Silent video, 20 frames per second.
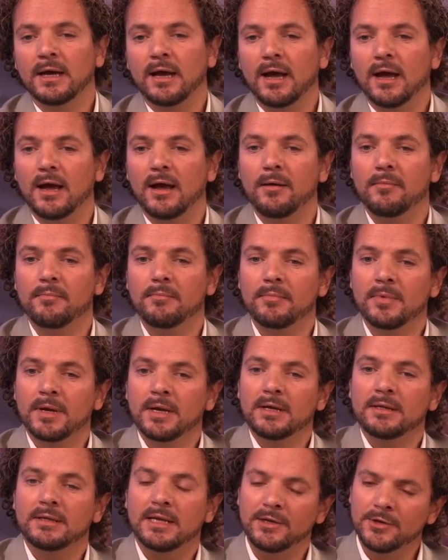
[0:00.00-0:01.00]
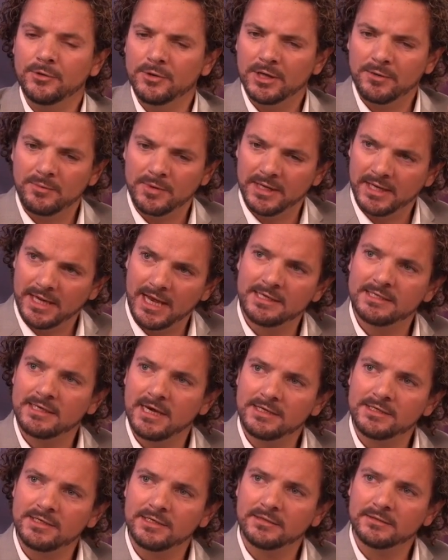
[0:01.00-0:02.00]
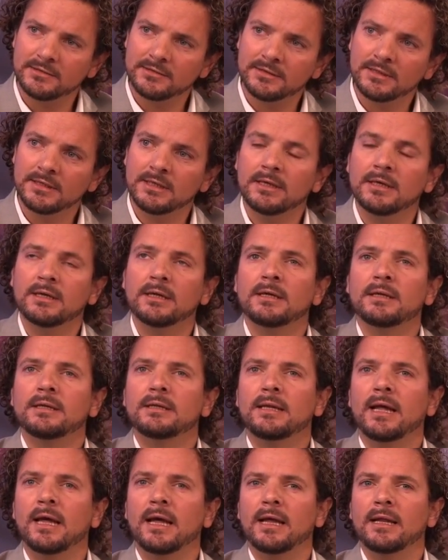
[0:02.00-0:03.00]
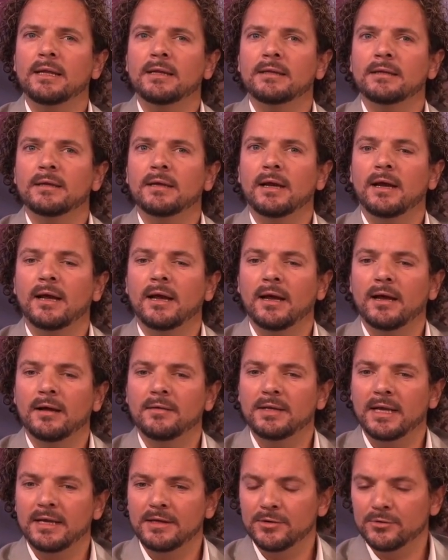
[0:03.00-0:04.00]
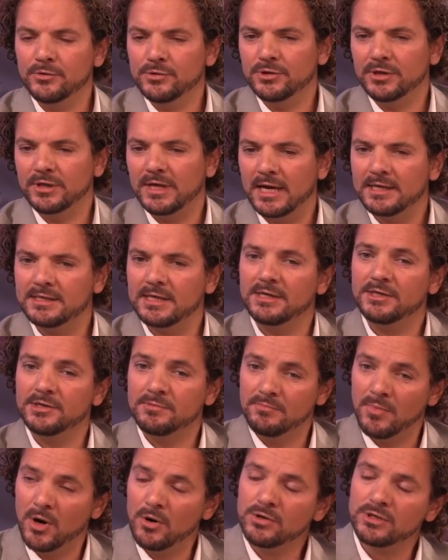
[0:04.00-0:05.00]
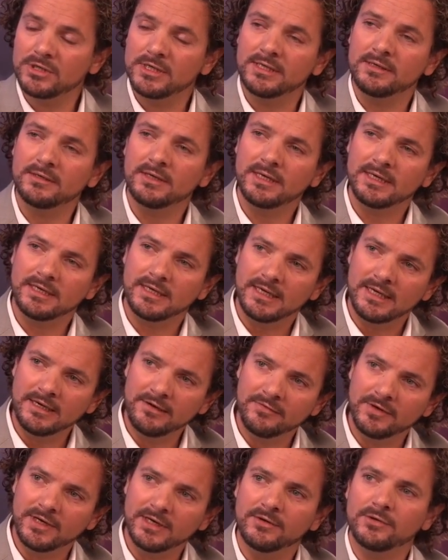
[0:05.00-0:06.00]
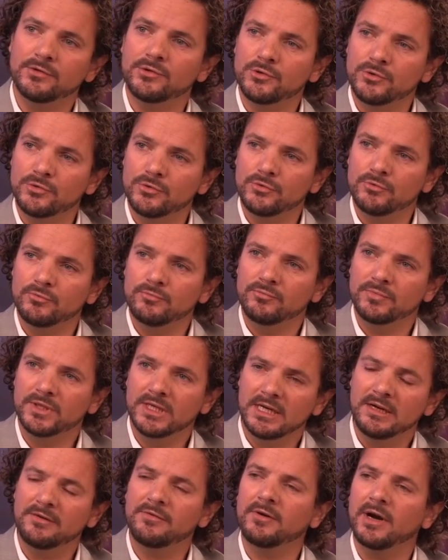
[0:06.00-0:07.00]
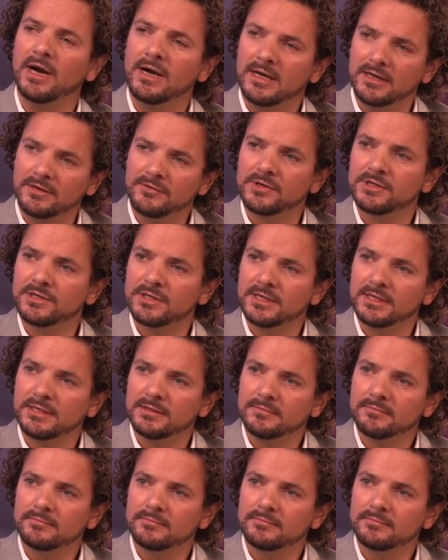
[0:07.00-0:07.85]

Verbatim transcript: Um, they do that with a gas engine. Then uh, they use the gas engine mostly in the evening to deliver electricity.